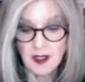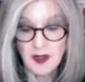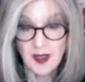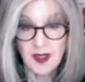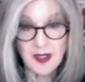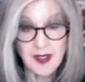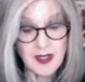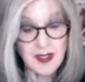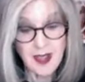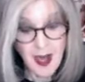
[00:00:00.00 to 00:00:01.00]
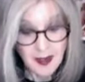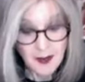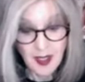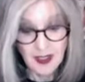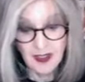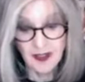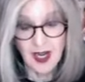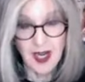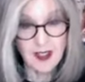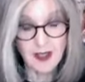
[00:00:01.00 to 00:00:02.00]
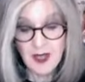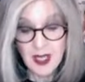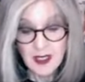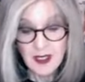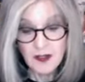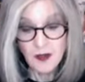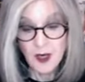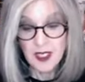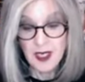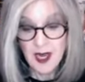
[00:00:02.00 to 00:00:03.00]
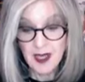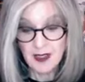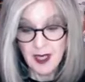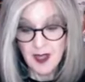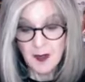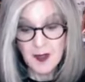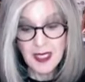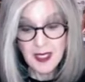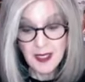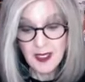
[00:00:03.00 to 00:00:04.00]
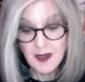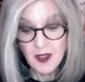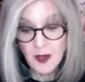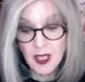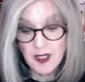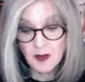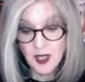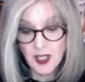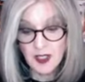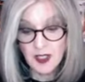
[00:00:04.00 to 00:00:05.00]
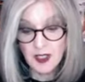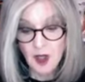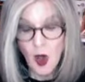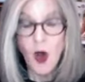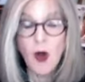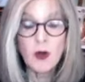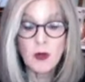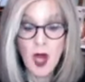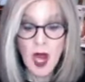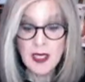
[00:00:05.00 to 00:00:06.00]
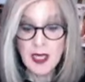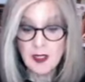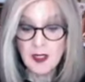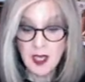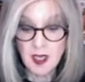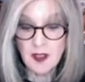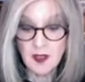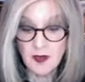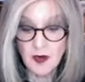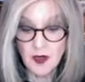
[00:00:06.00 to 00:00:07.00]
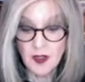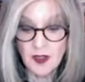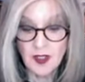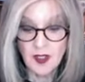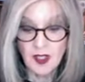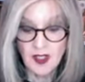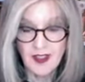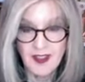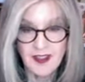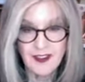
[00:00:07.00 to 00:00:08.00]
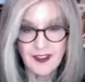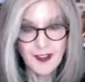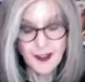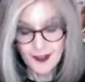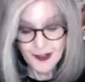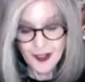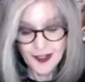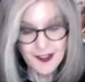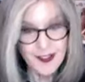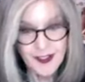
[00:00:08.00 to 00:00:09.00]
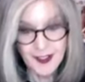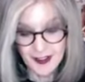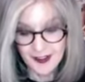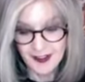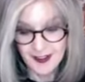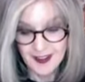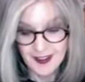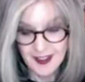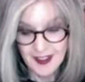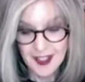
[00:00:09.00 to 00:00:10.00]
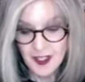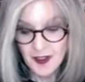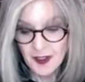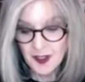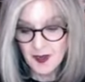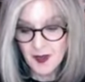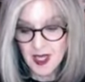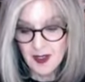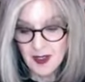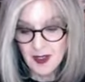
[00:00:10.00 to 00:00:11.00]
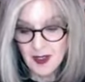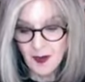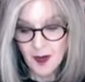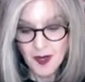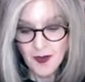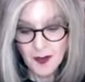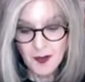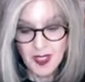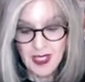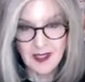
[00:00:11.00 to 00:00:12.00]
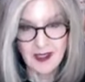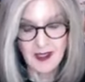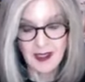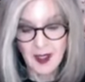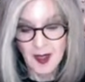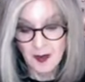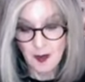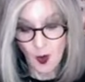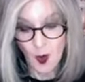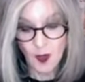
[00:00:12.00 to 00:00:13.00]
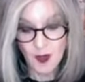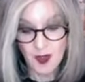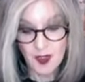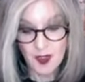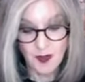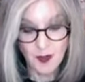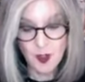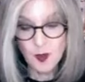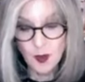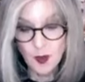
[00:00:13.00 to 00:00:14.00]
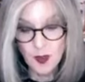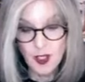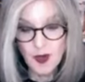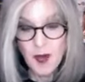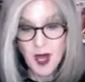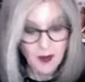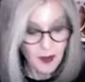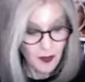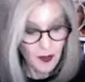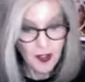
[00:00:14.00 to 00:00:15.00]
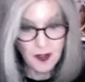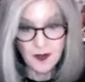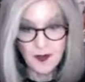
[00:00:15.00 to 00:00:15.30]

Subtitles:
The stock market crash of 1929, the beginning of the Great Depression. Oh, yes, of course. You don't know, do you? Jean looked amazed. Where have you been? Born with a silver spoon in your mouth, were you?